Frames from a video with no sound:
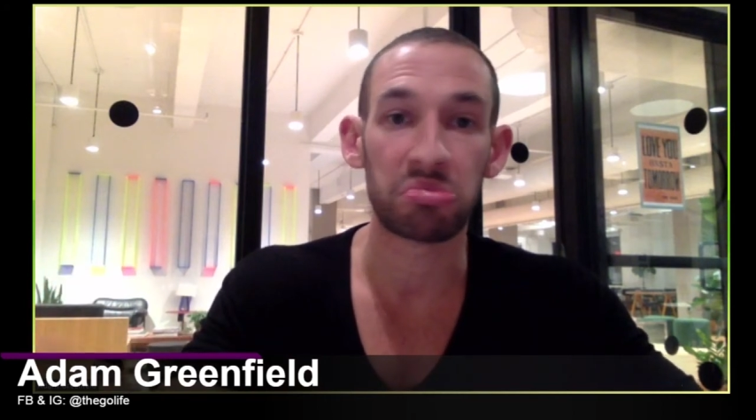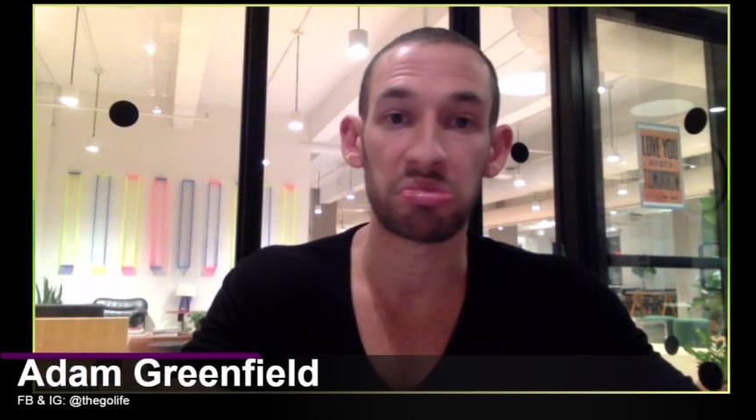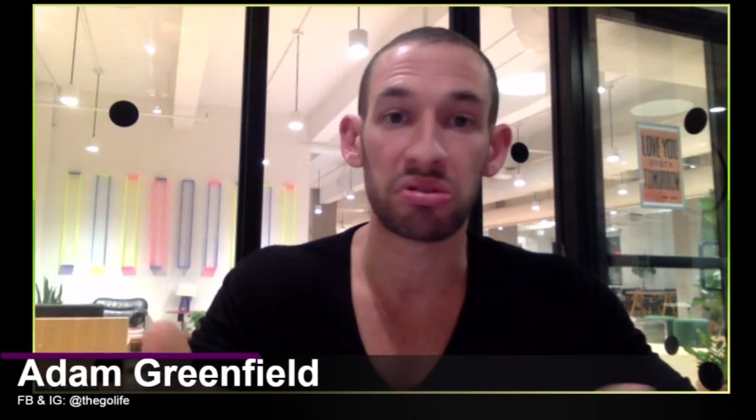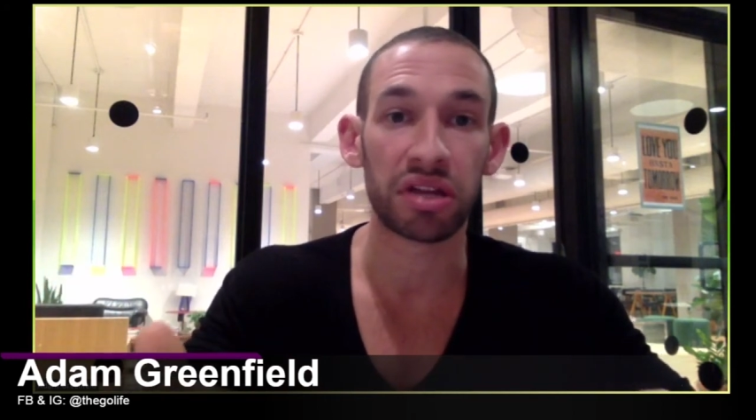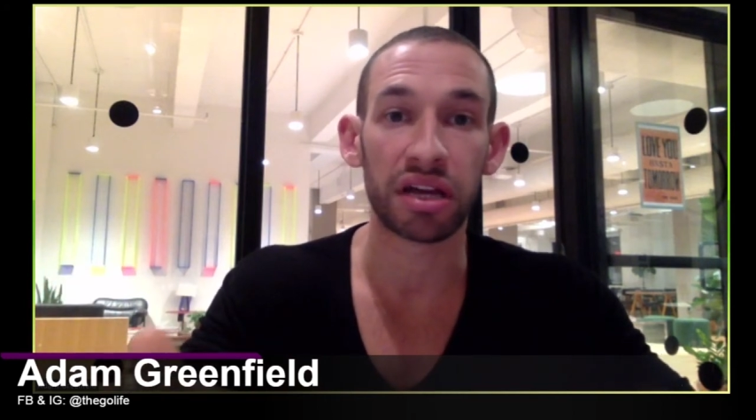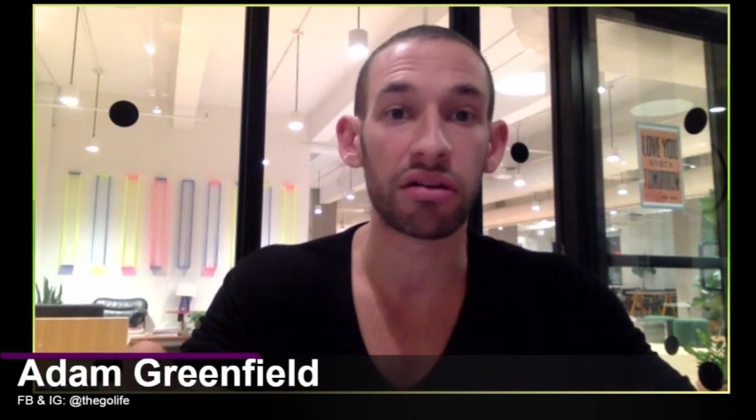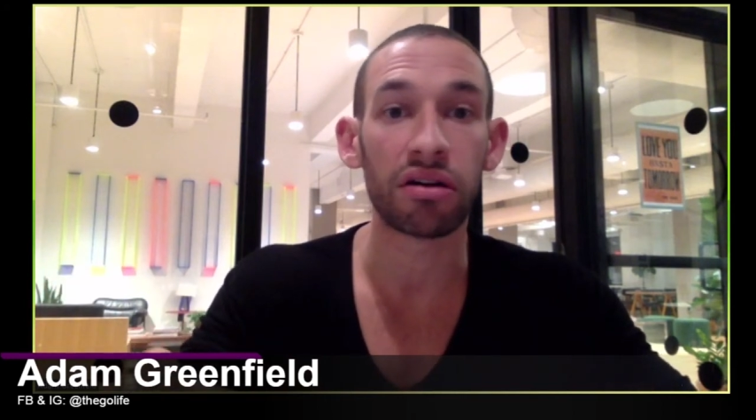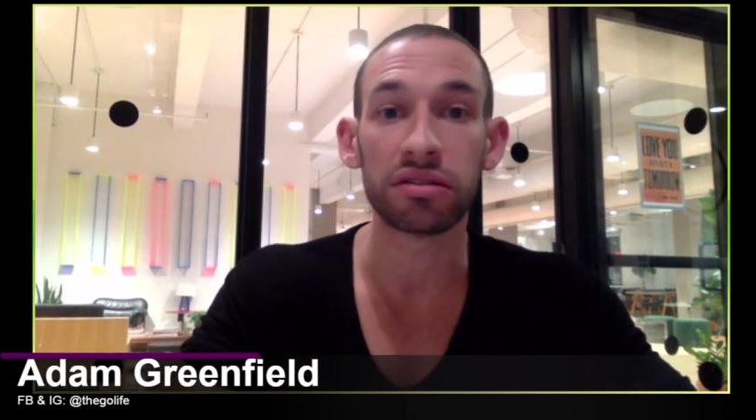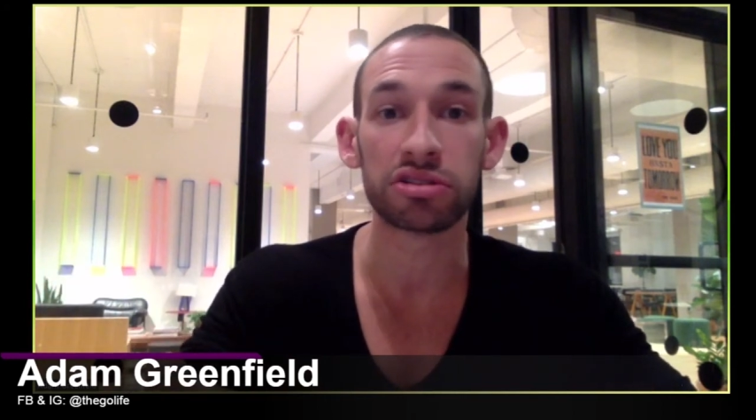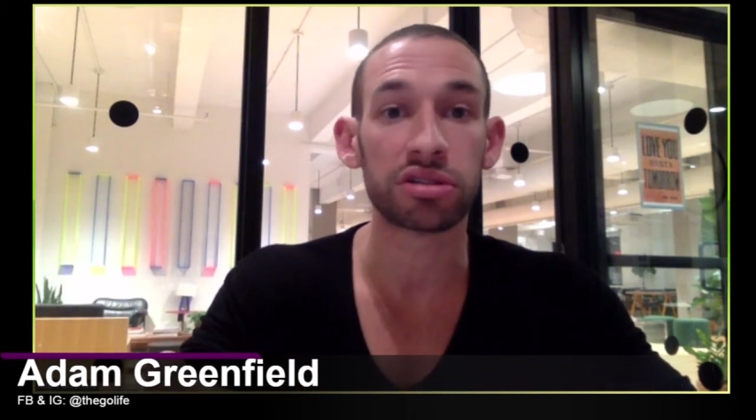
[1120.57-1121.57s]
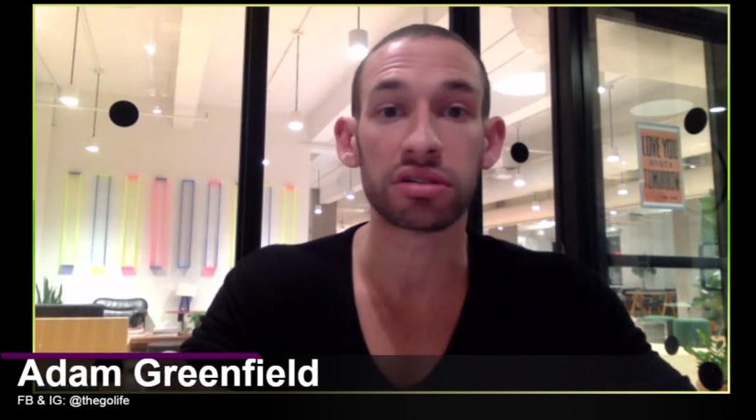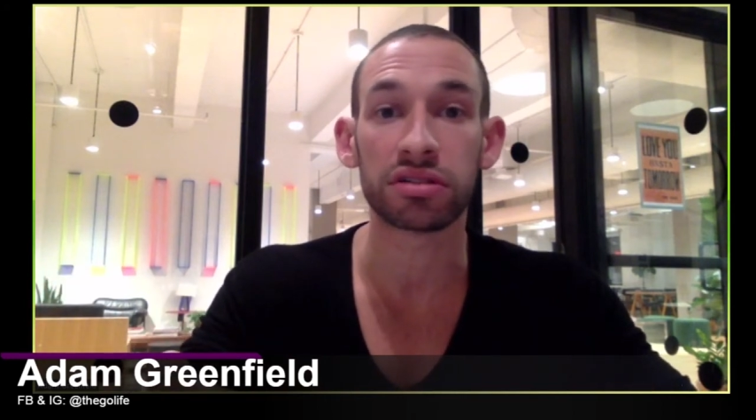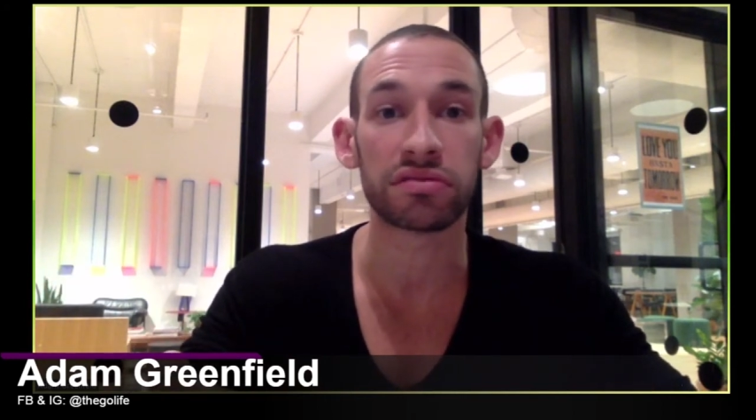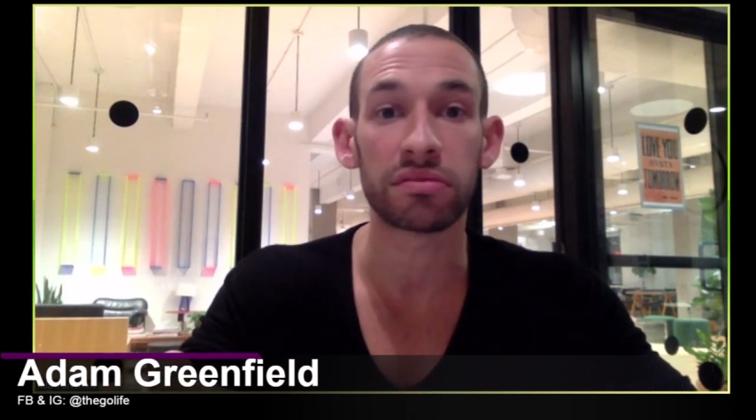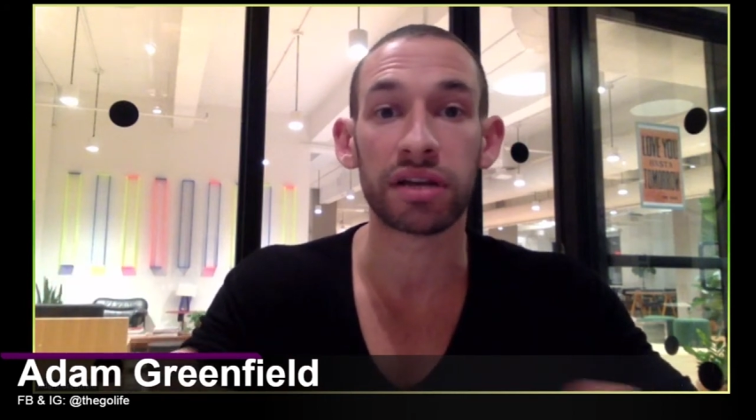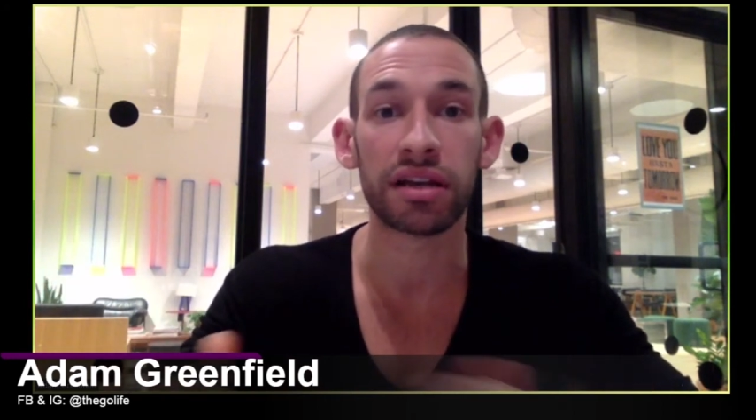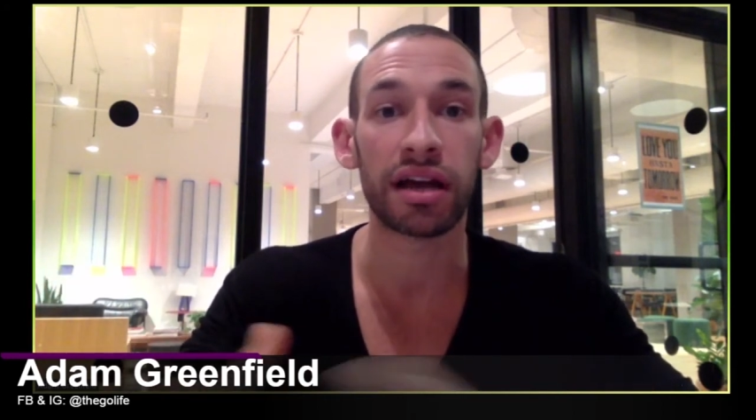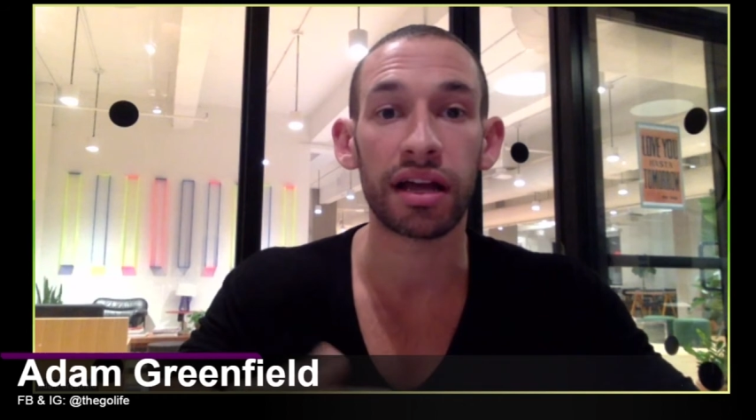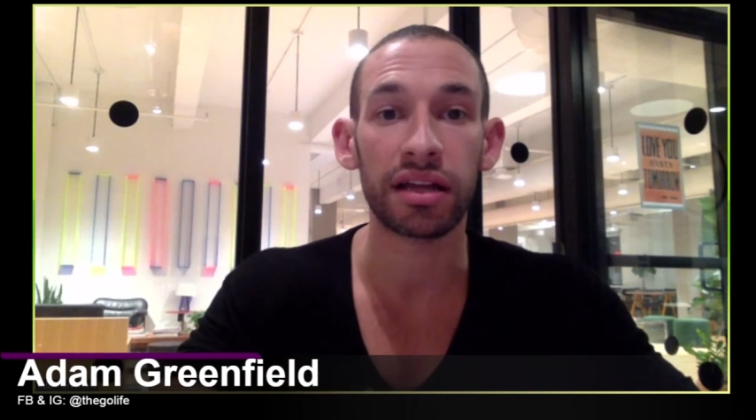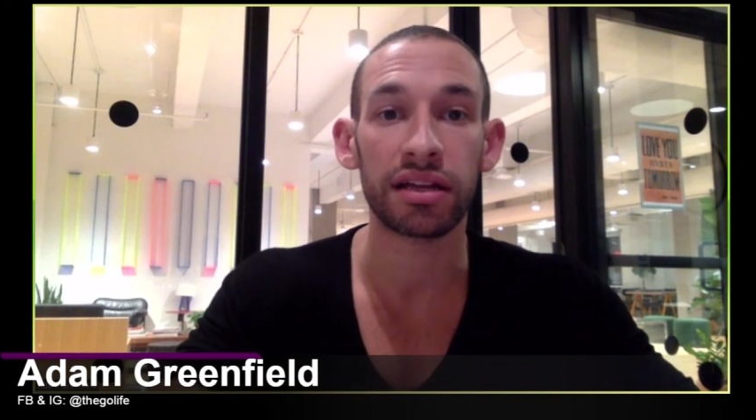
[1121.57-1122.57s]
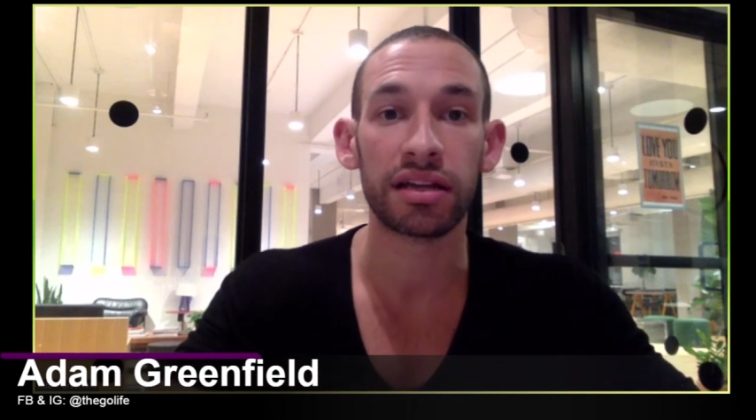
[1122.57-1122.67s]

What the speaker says: pull out all the sugars from my diet.